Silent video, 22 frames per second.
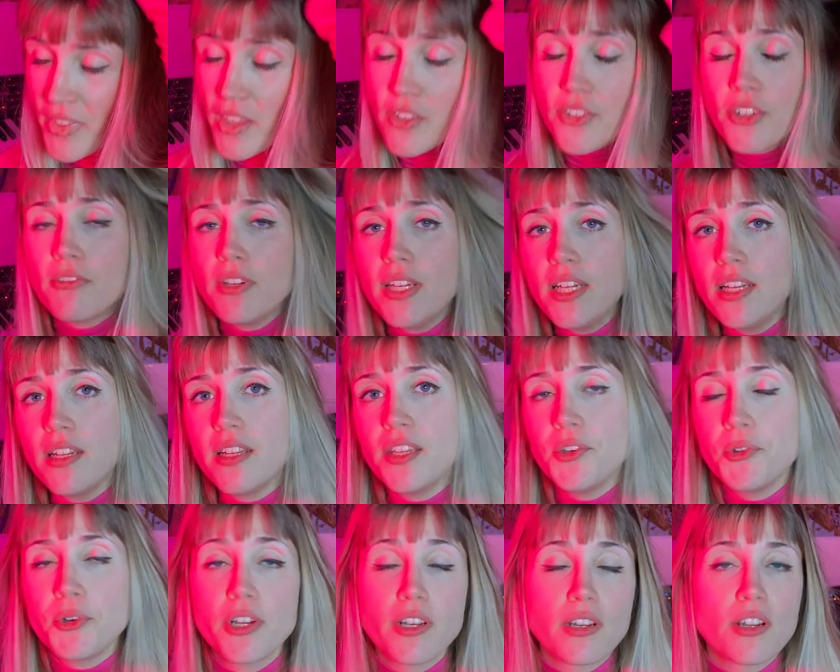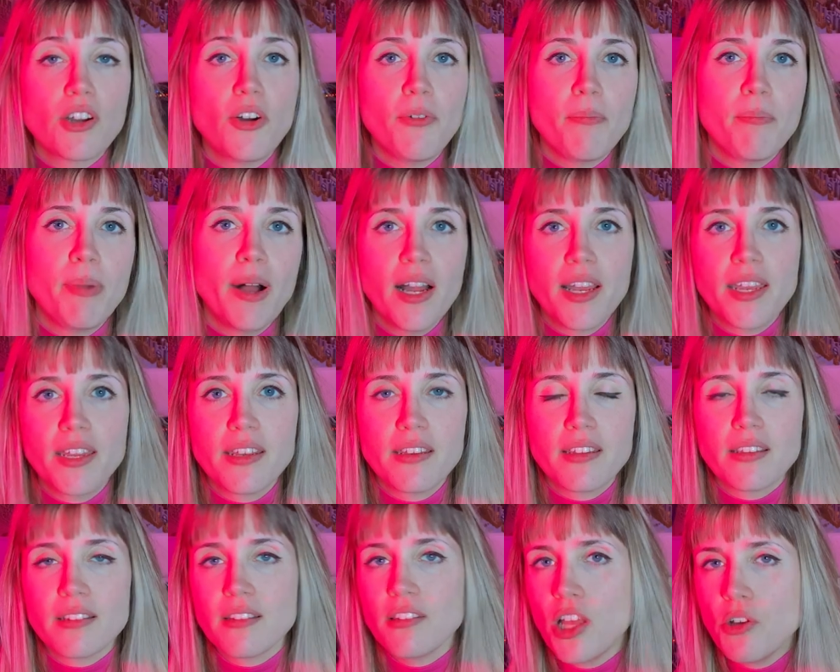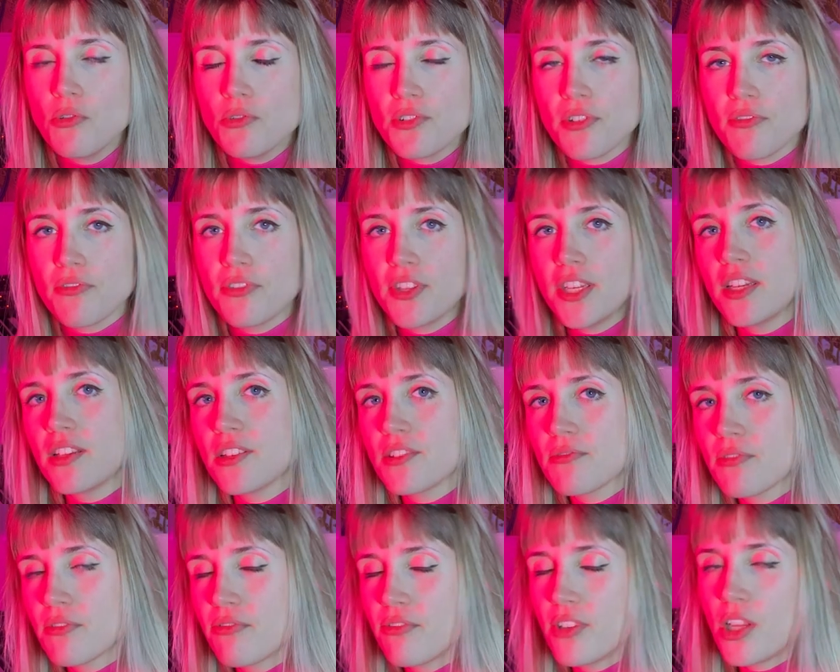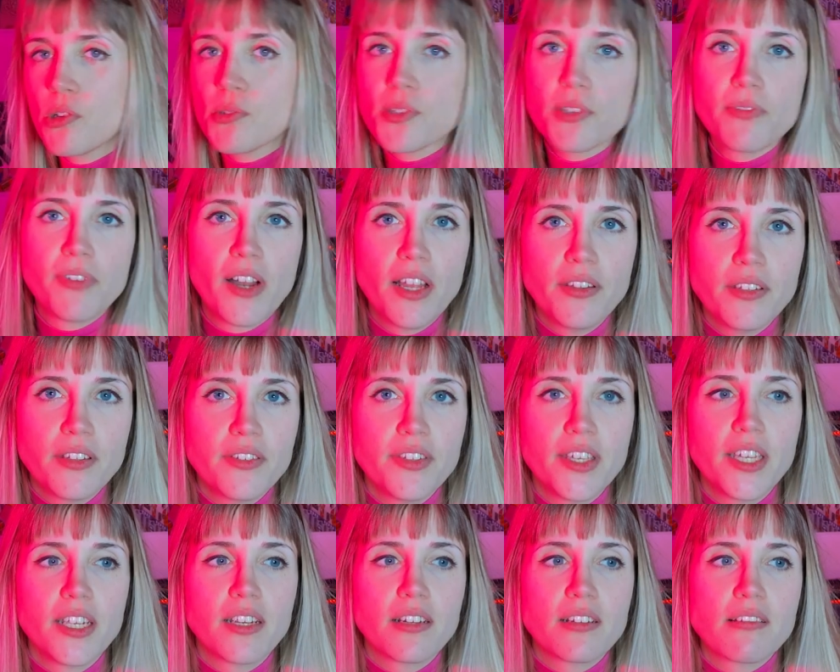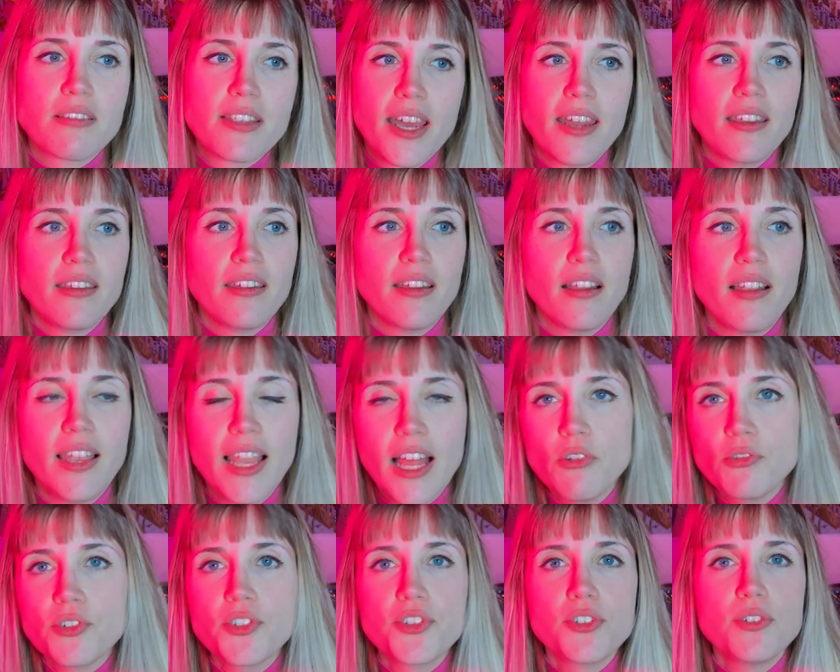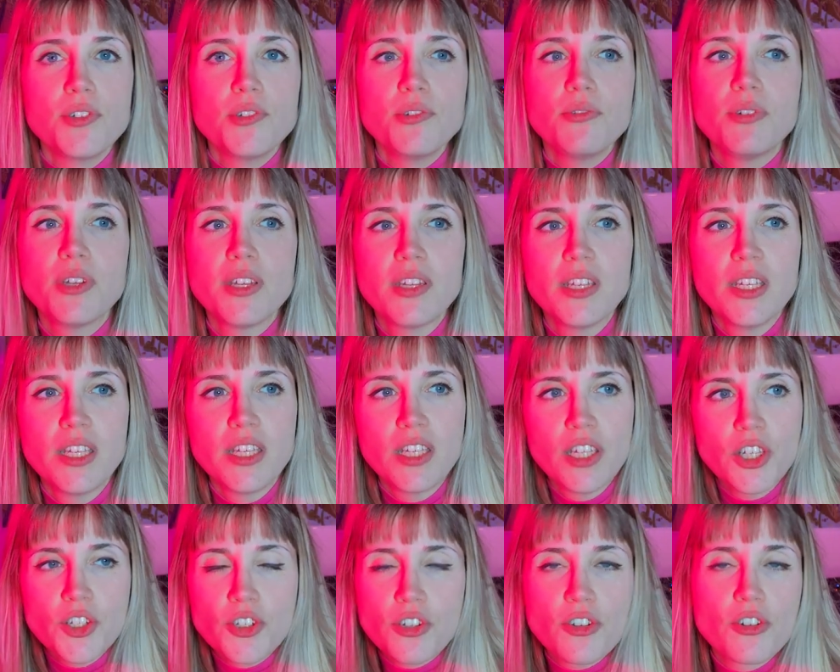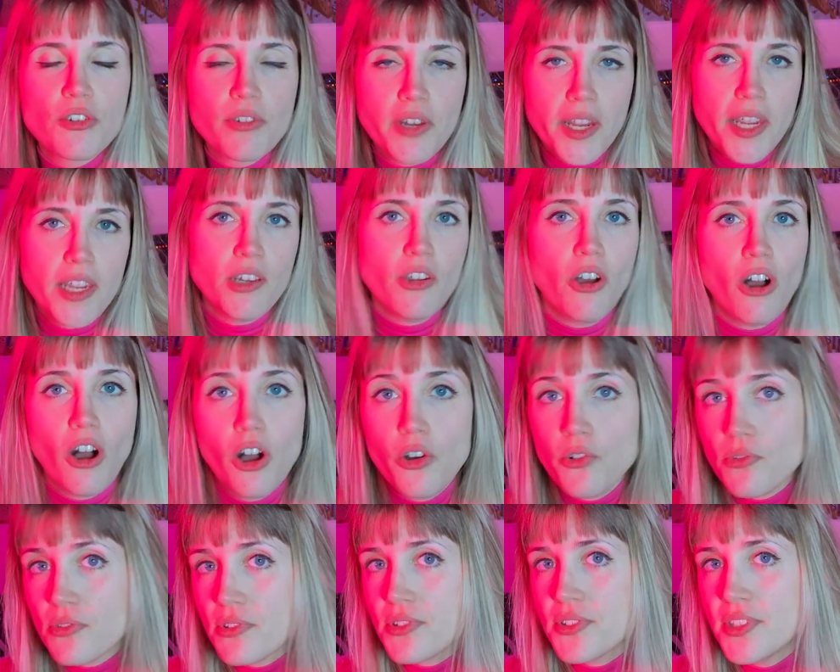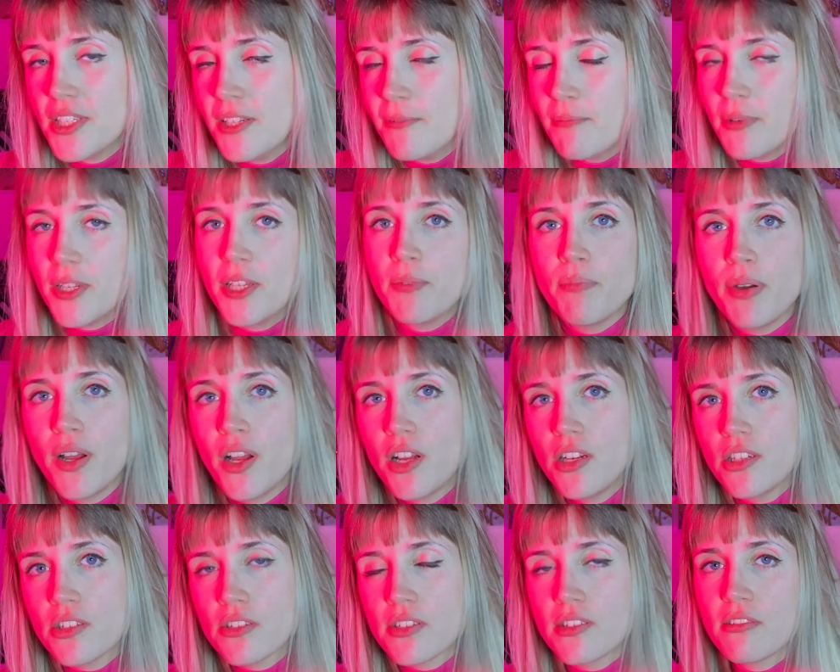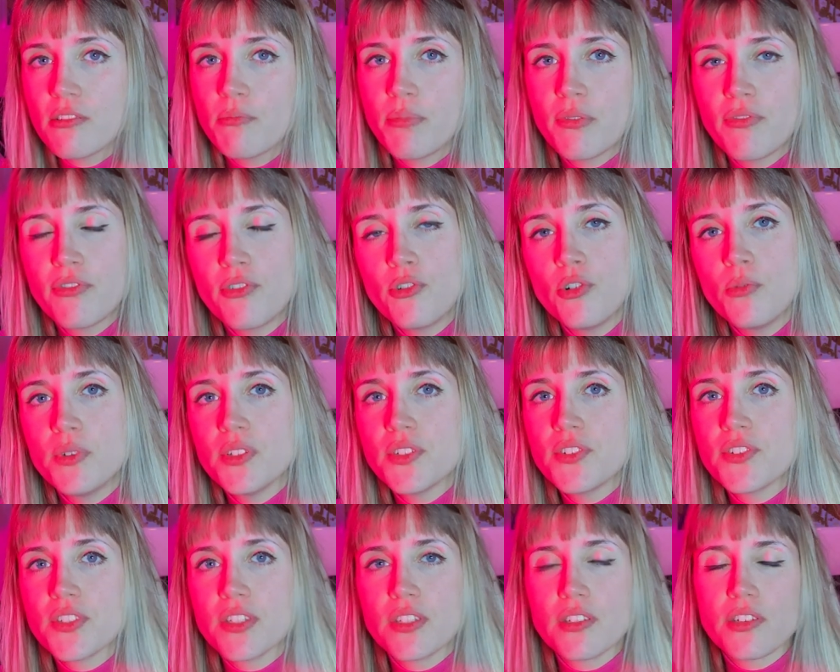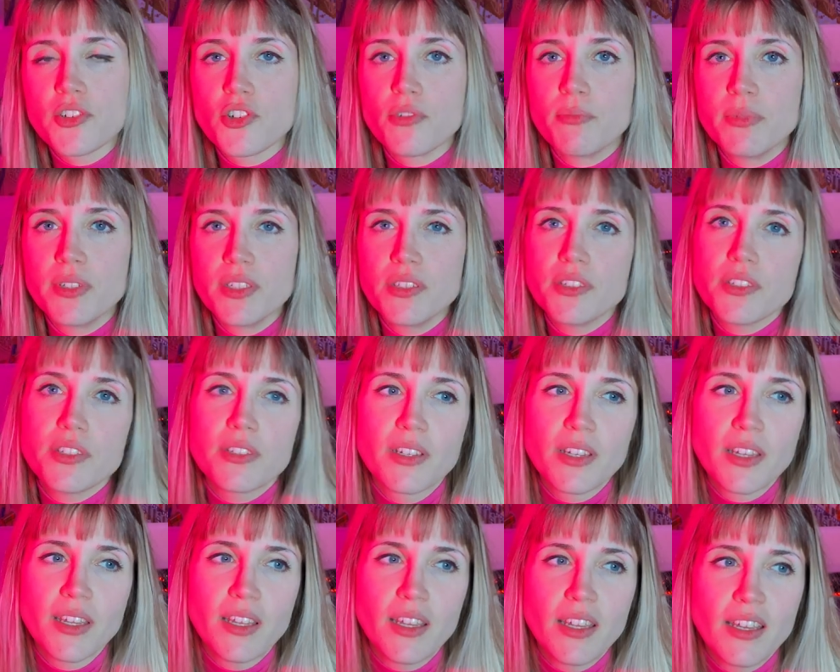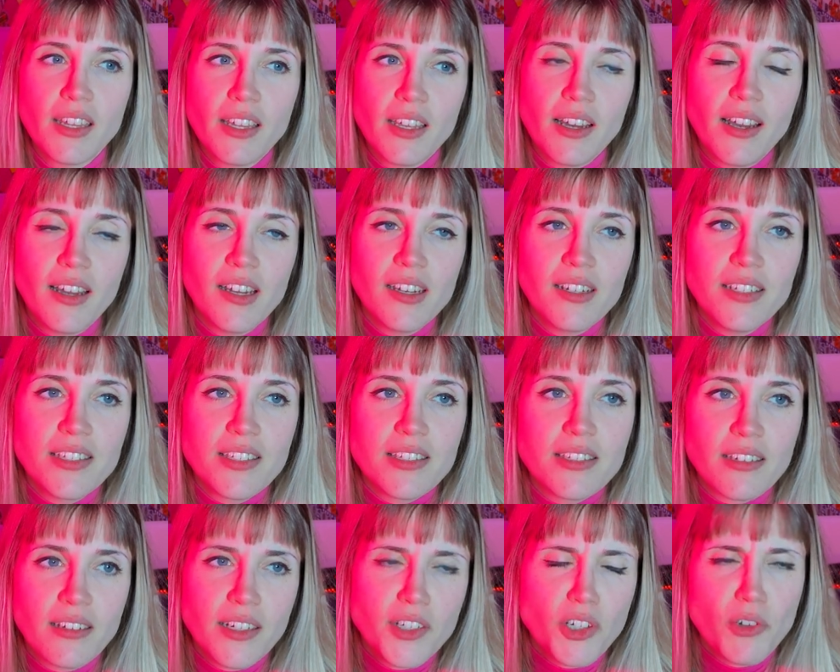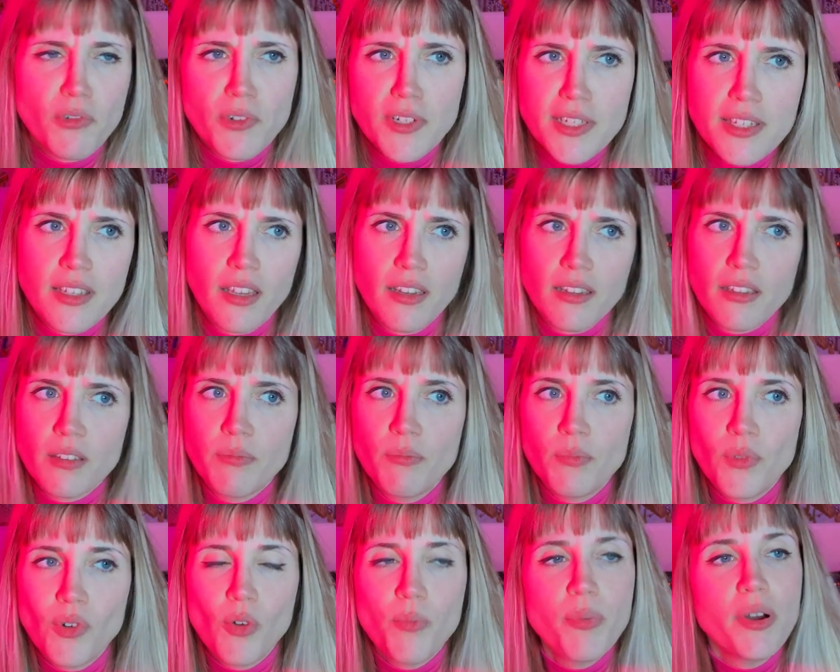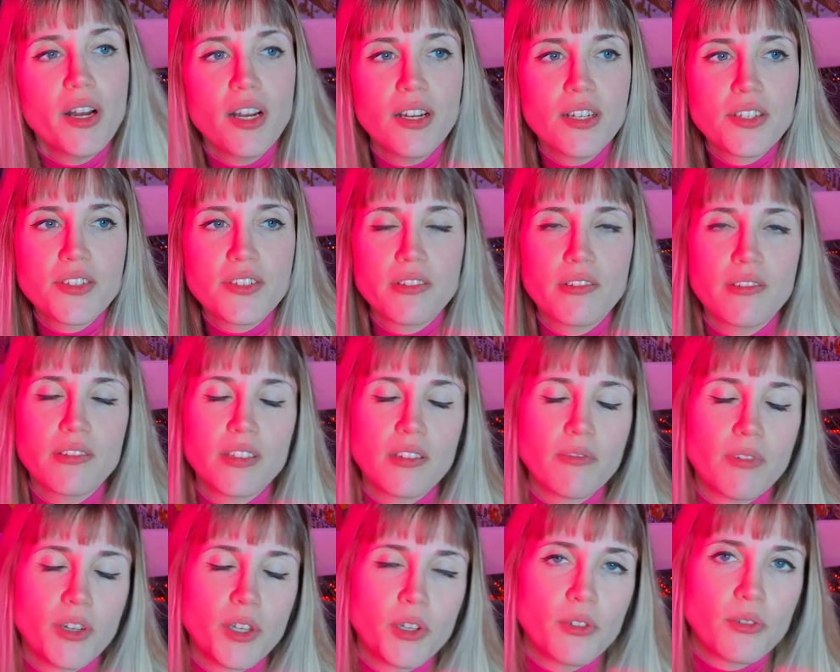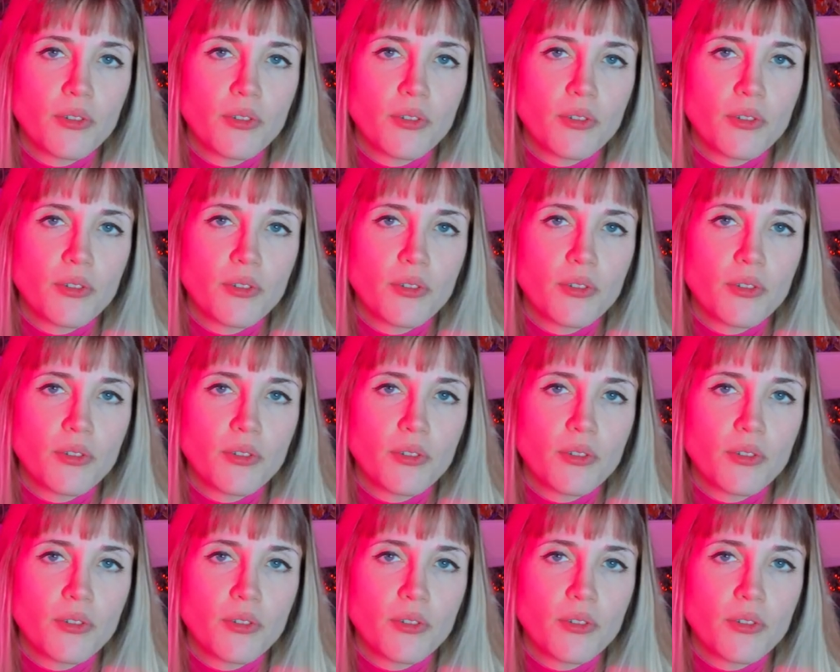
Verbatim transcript: So really you can combine loads of things with loads of other things and it allows you to create your own deeply personal performance instrument and I don't want to say it's more personal than when you